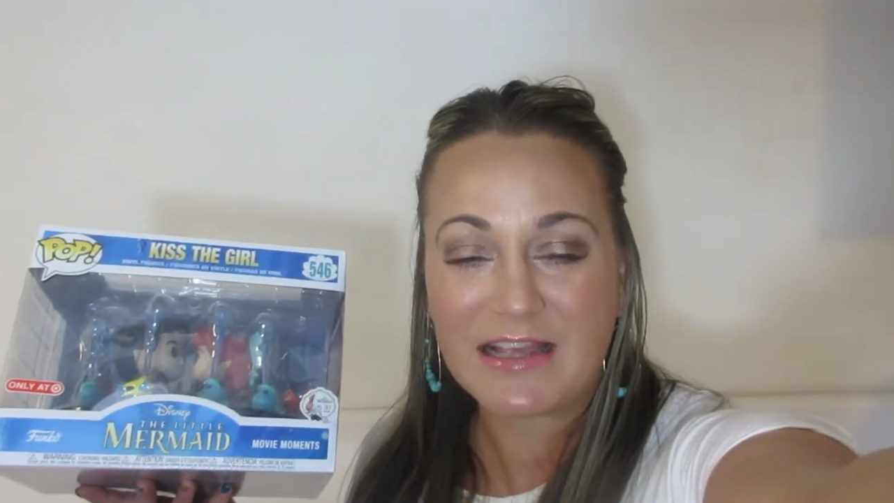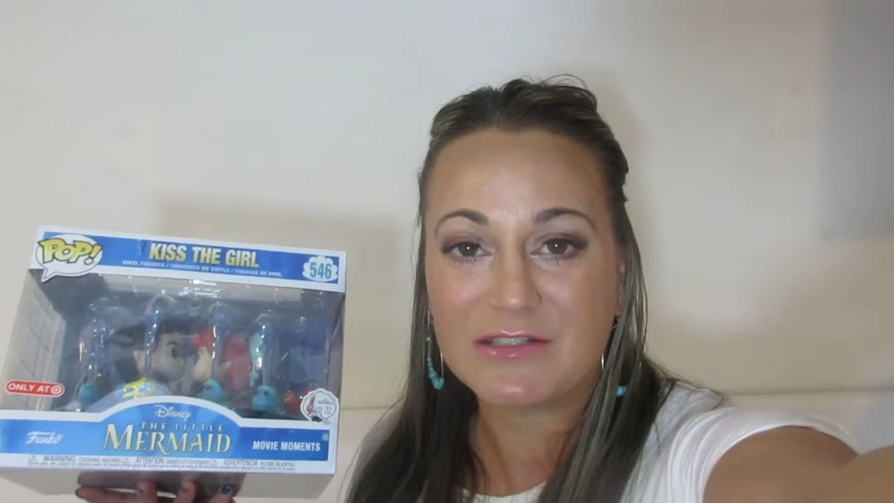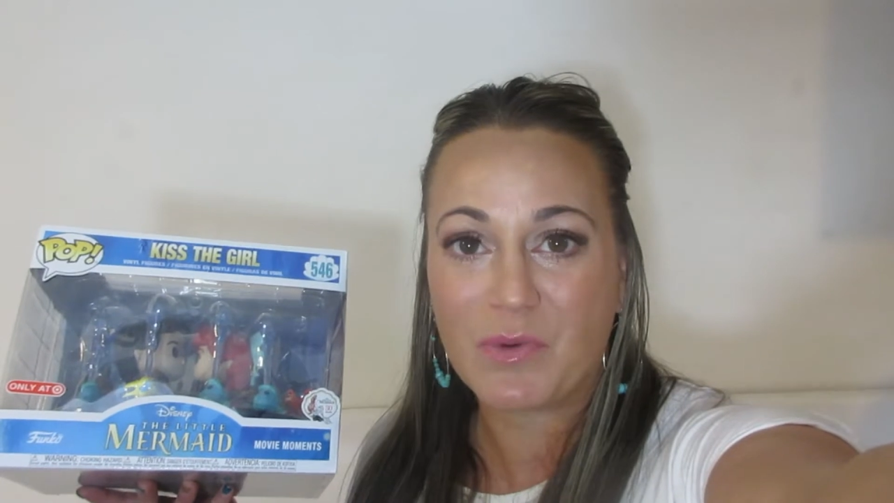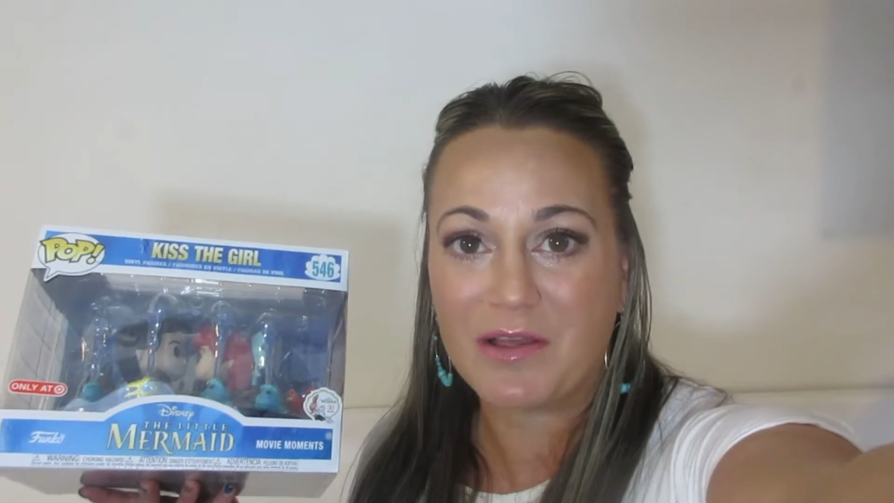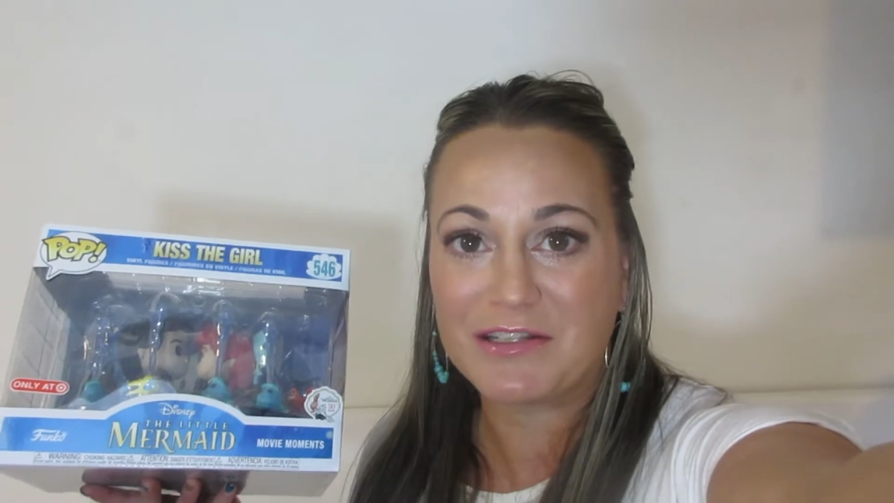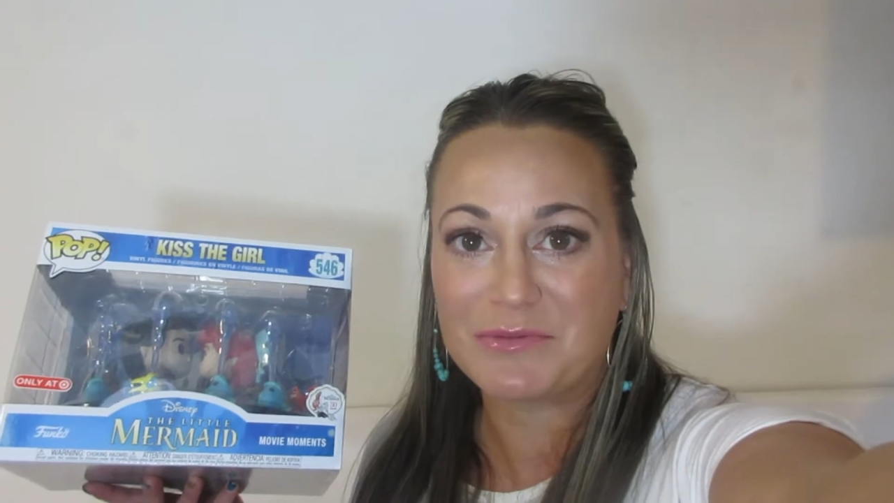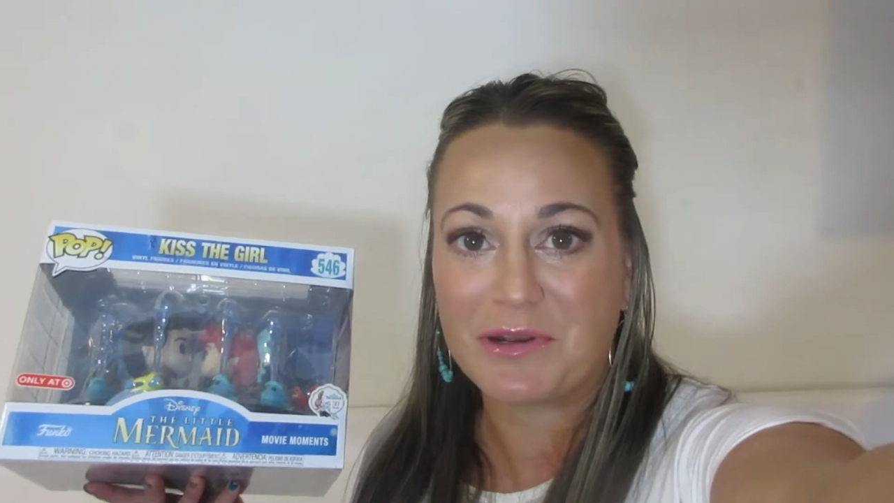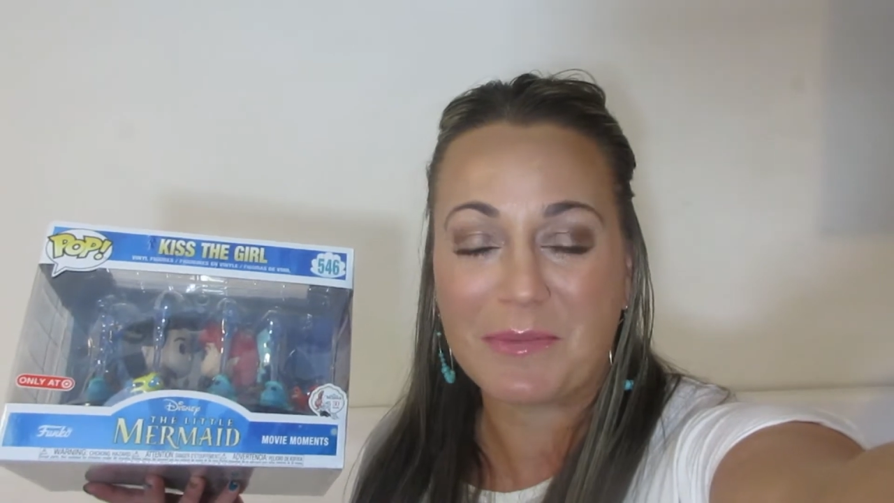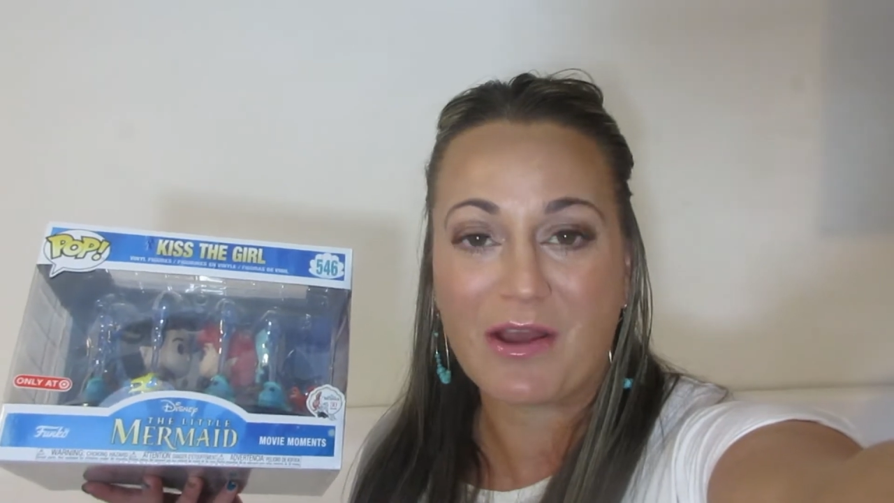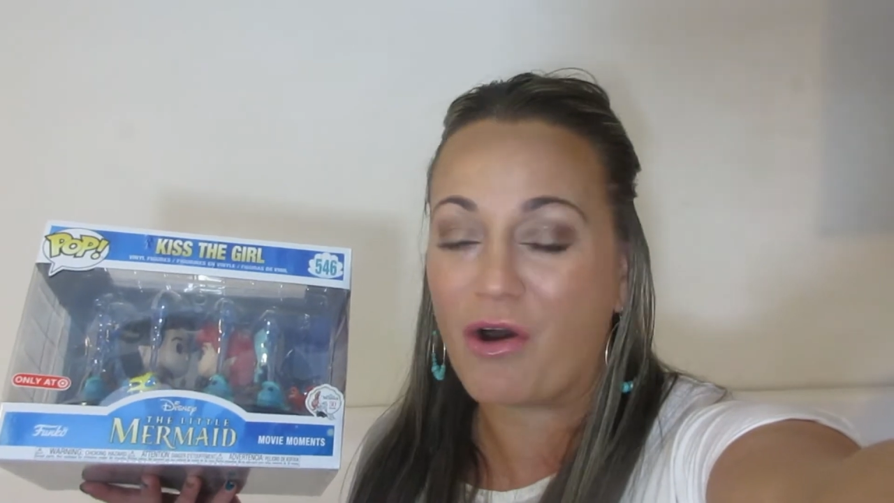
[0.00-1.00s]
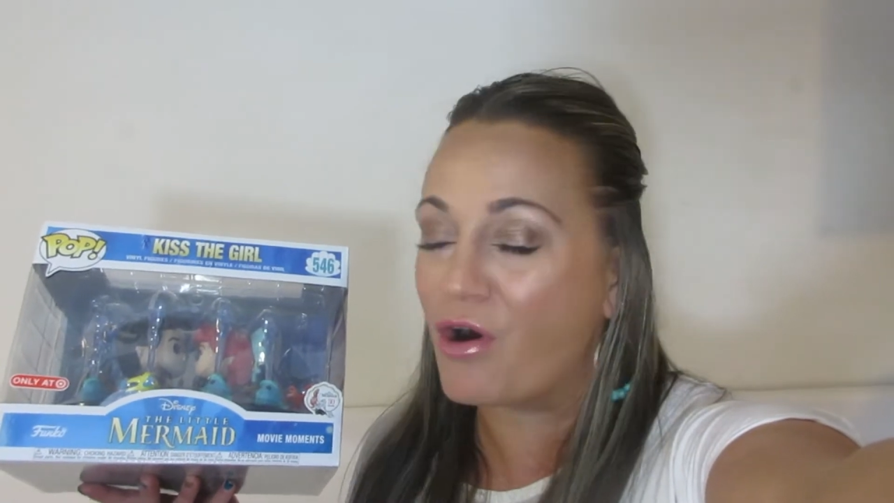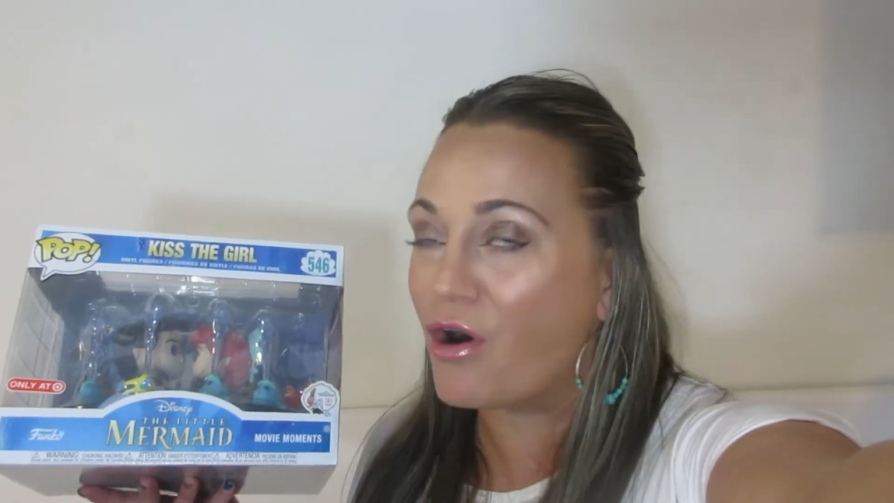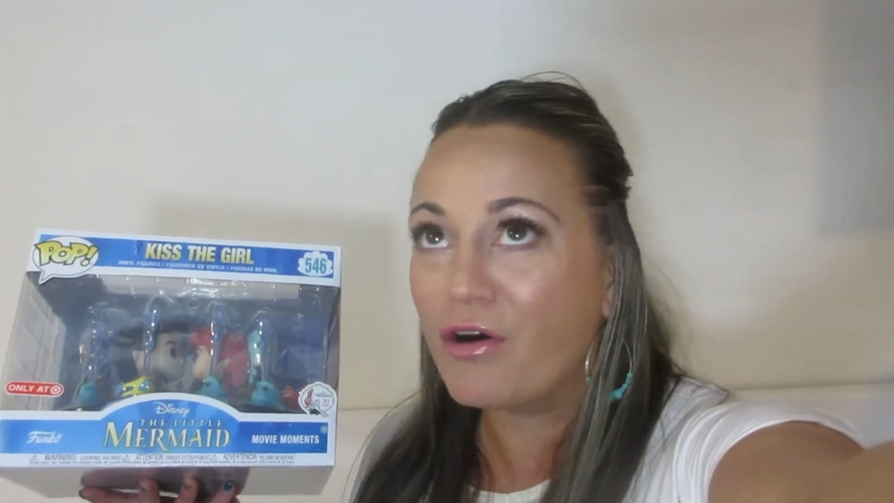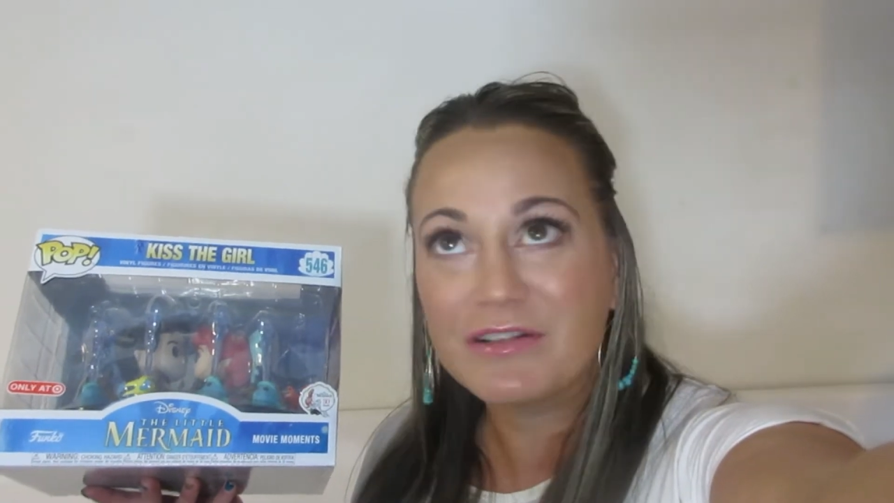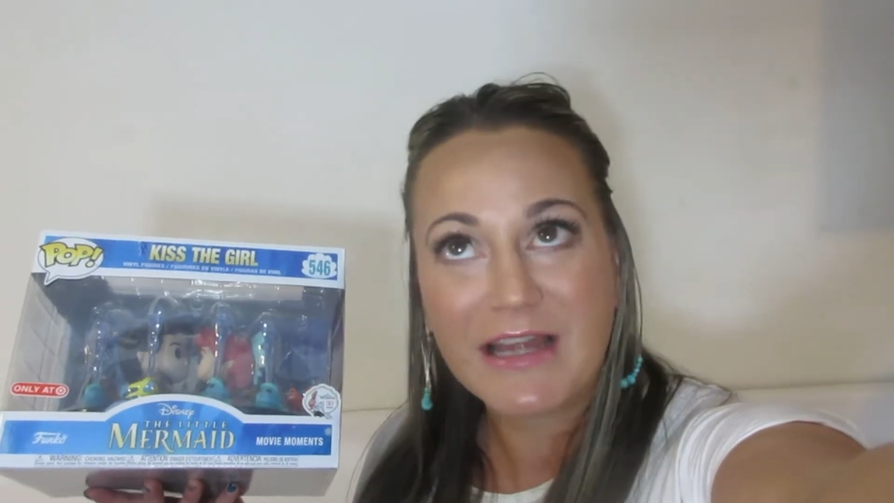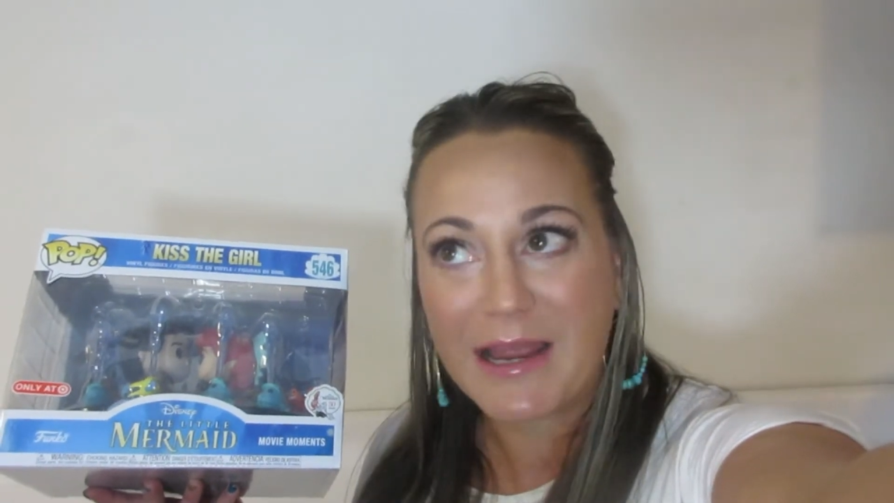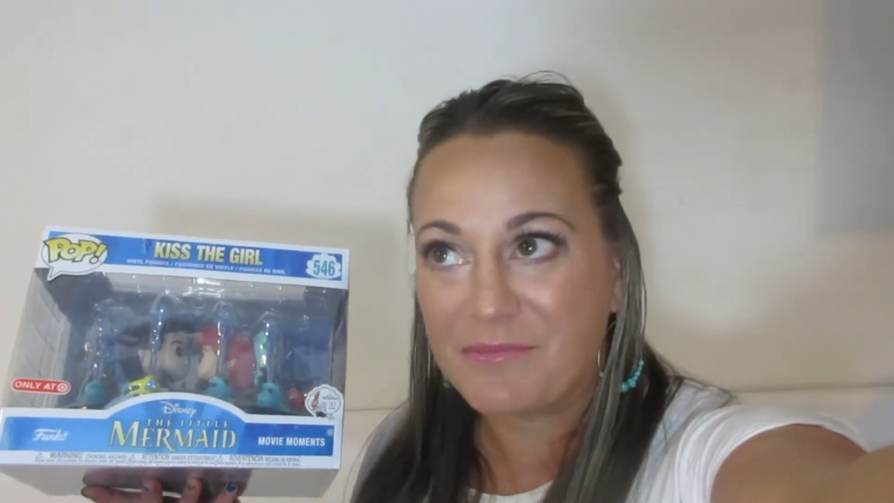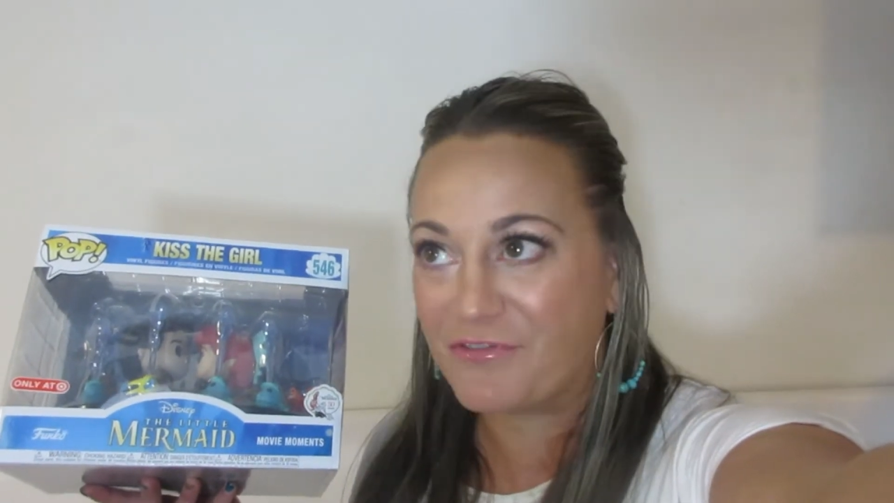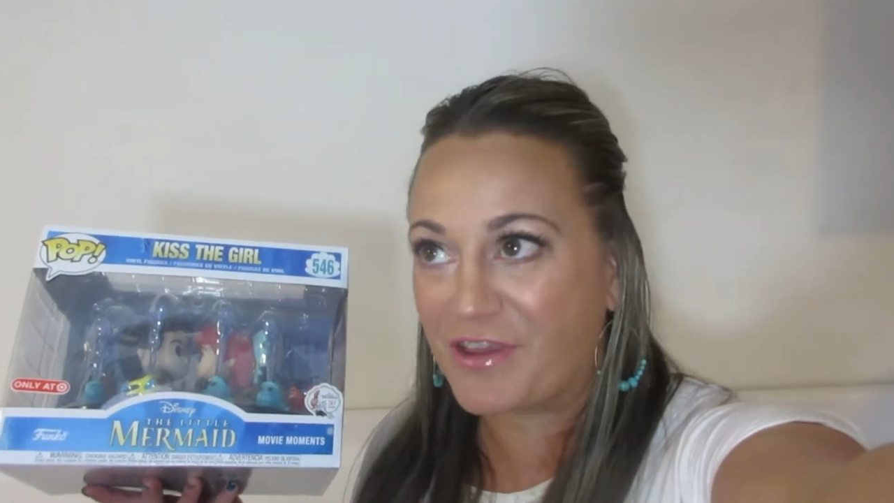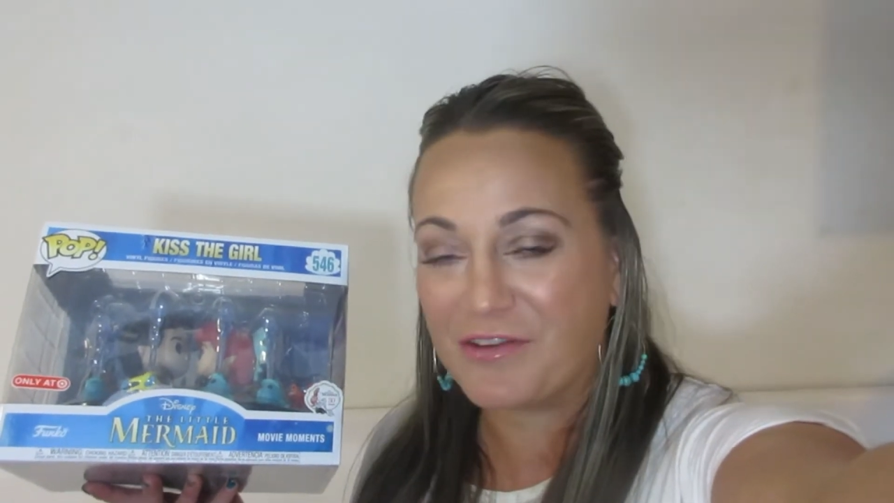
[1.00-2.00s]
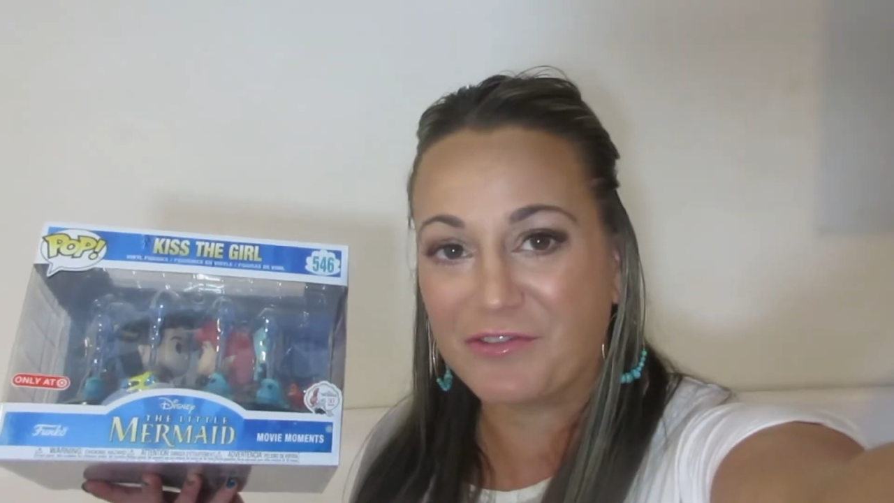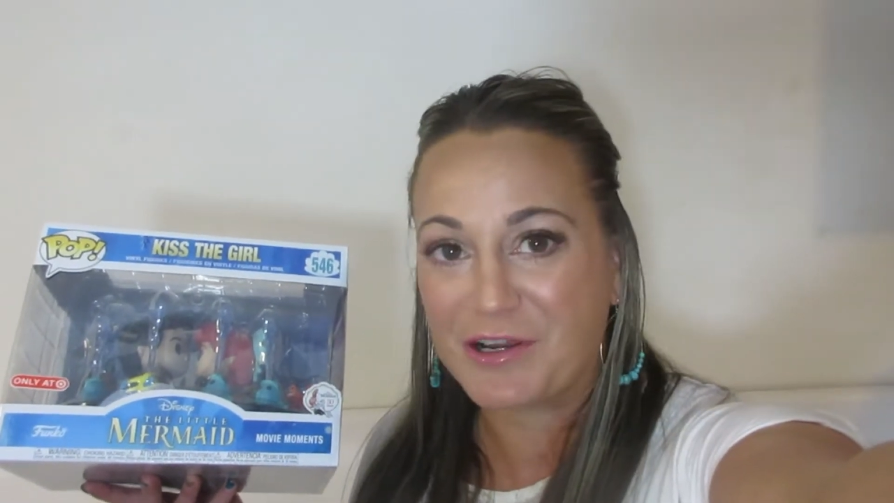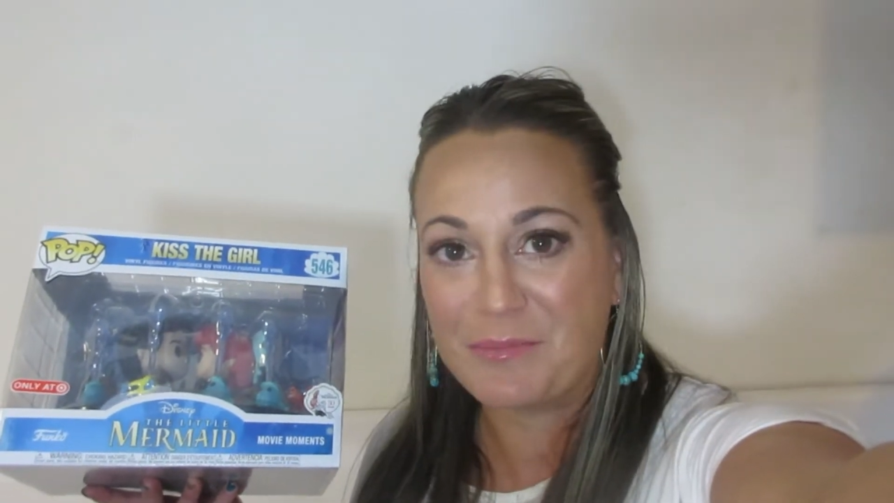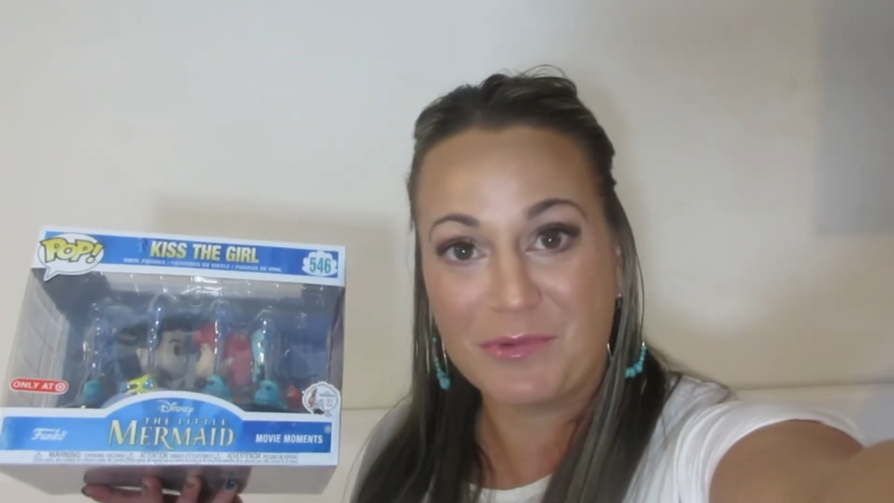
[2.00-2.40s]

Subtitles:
as well as one of my all-time favorite